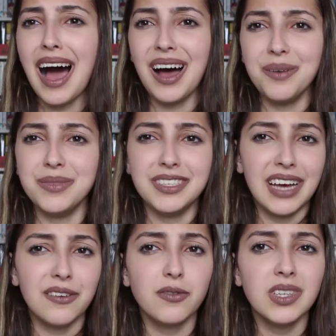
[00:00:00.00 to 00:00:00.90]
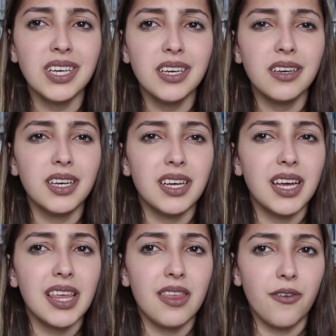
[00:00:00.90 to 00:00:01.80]
Um, definitely
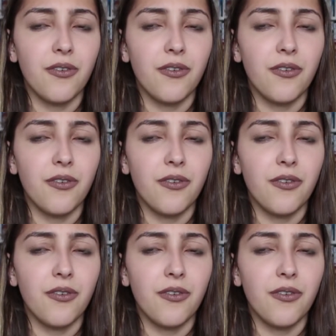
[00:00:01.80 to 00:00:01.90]
the